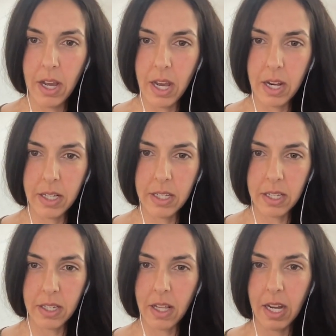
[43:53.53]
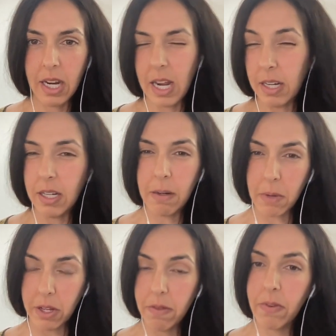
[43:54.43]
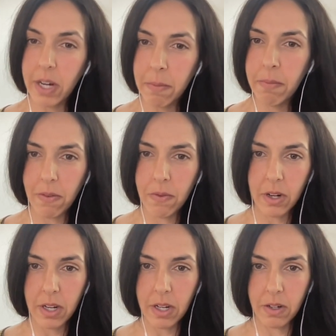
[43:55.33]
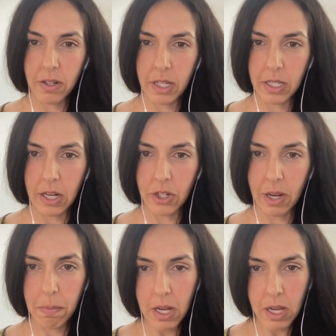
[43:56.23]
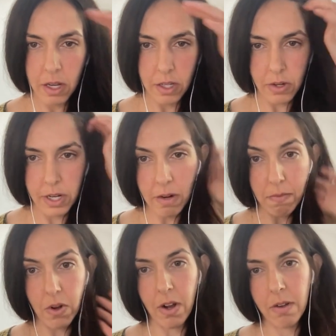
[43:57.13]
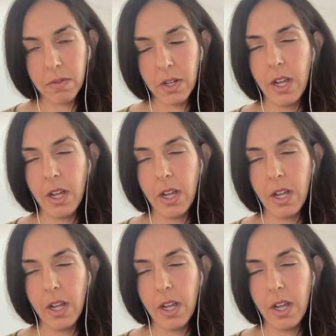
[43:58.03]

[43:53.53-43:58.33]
It exists on like an 18 month frame if you're an early stage company. So it can evolve.